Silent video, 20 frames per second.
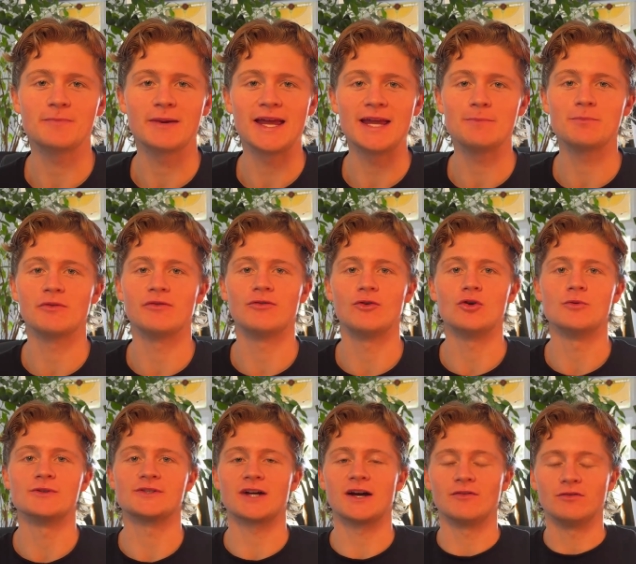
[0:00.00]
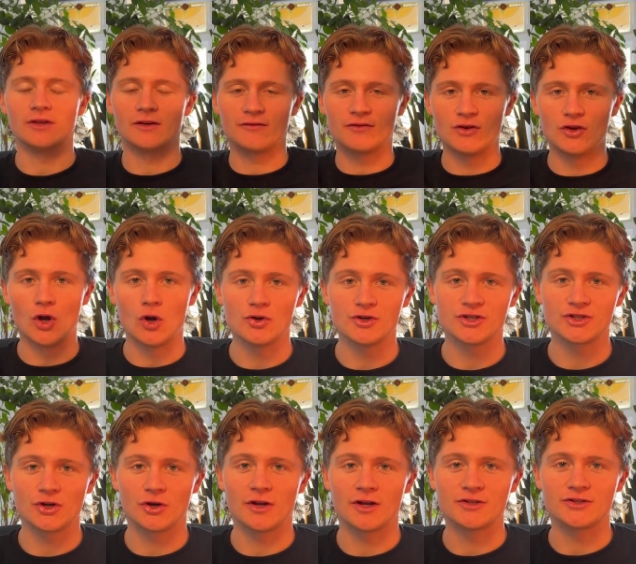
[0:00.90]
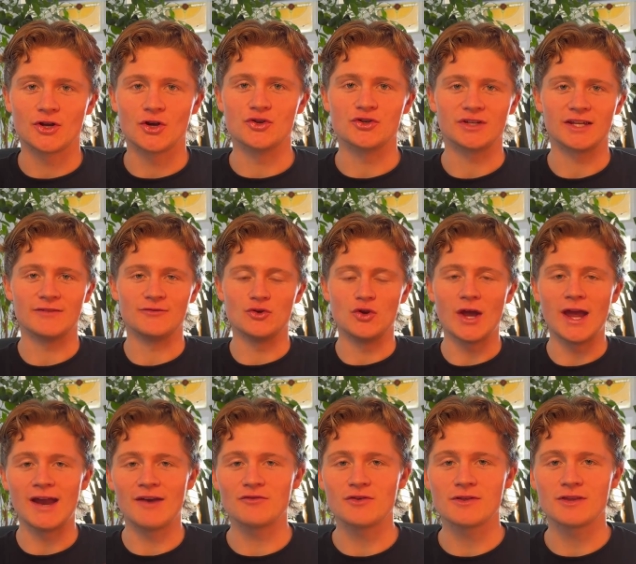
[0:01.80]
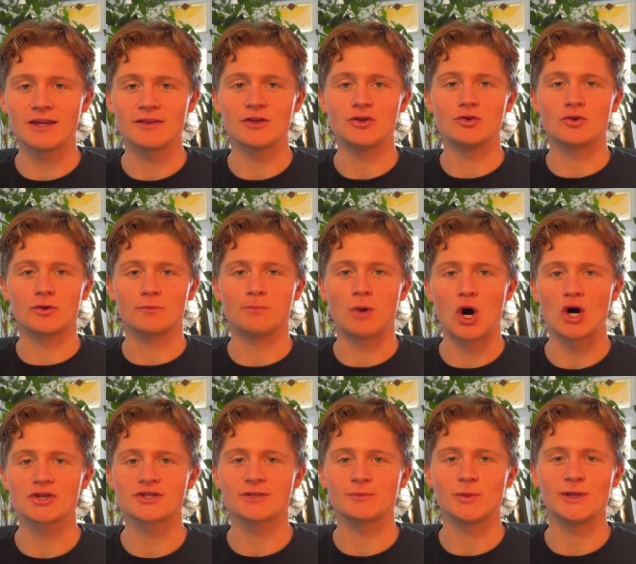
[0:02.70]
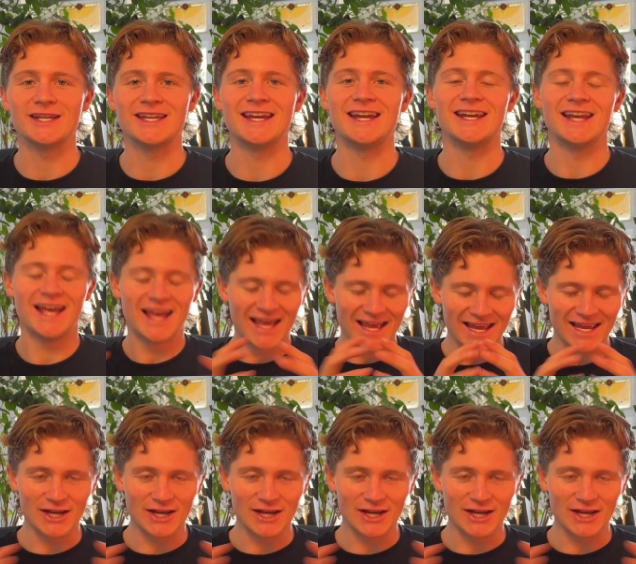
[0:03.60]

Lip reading: peak performance, I've left no stone unturned to give you everything that you could possibly need,